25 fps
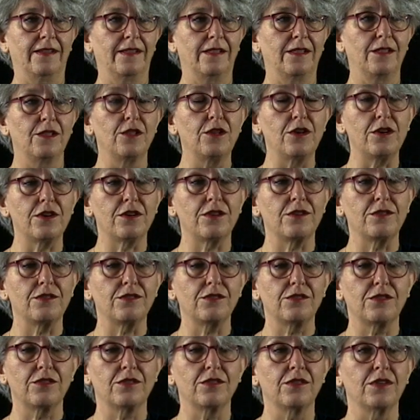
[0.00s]

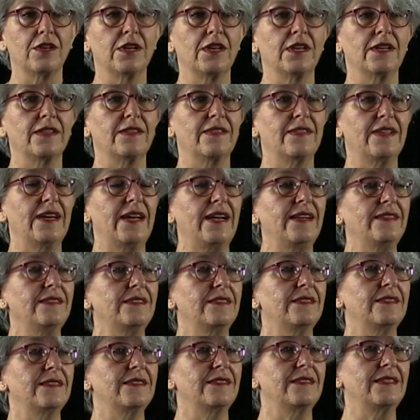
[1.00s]
learned
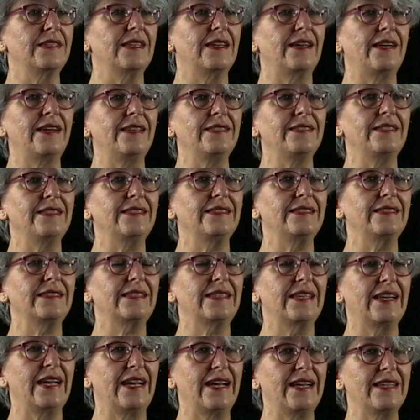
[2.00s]
that the ideal
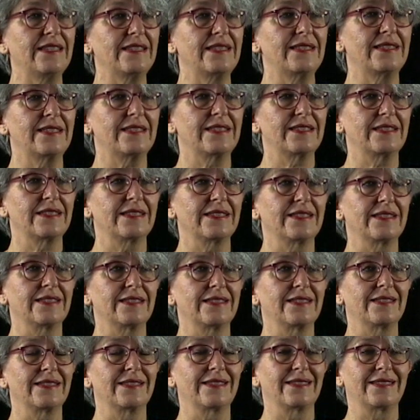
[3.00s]
gas
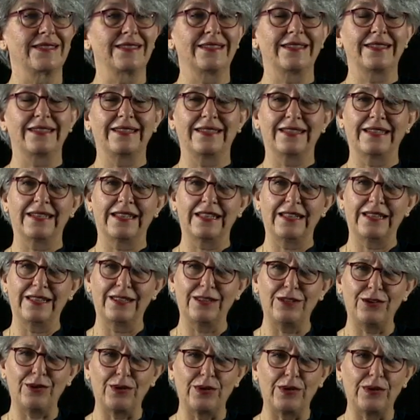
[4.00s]

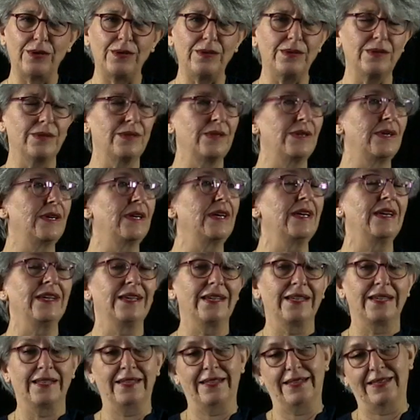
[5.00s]
law
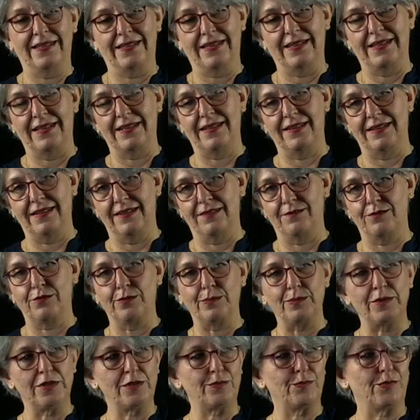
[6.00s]
from
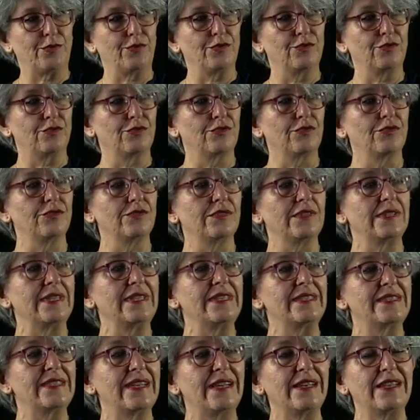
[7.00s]
this point on
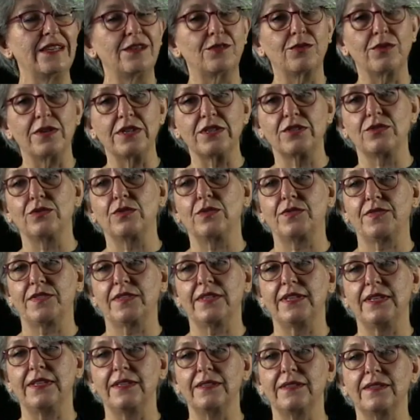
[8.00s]
is an equation of
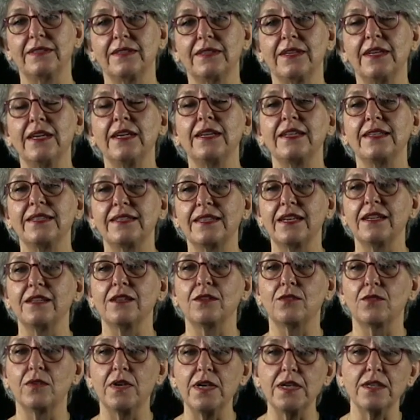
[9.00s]
state, is an
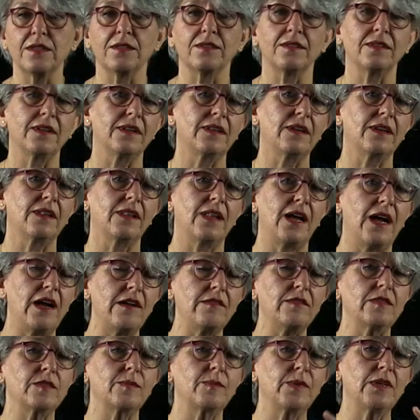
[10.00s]
equation that
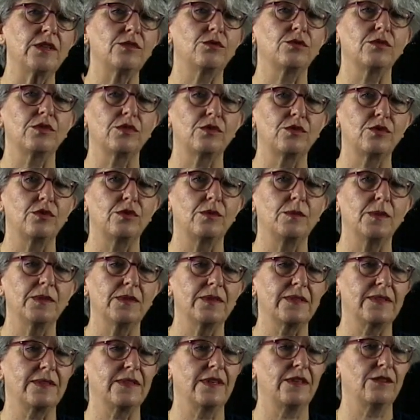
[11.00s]
allows me to determine the
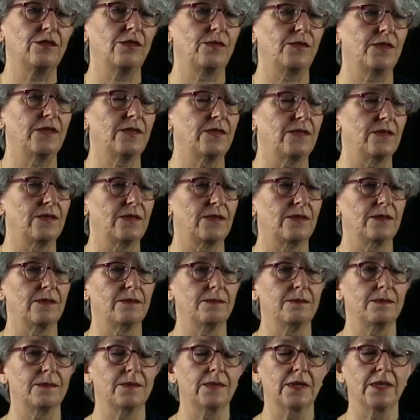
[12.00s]
state of a system.
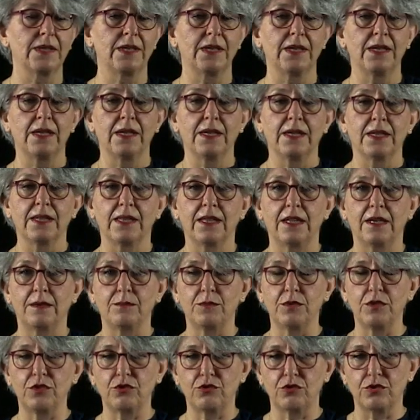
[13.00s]

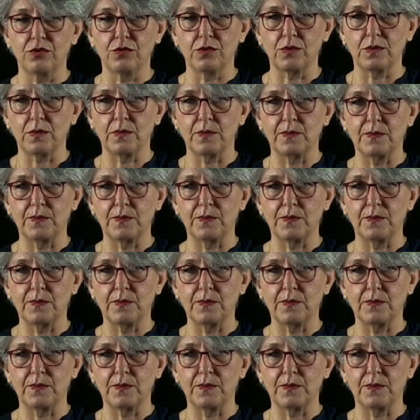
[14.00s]
Number two,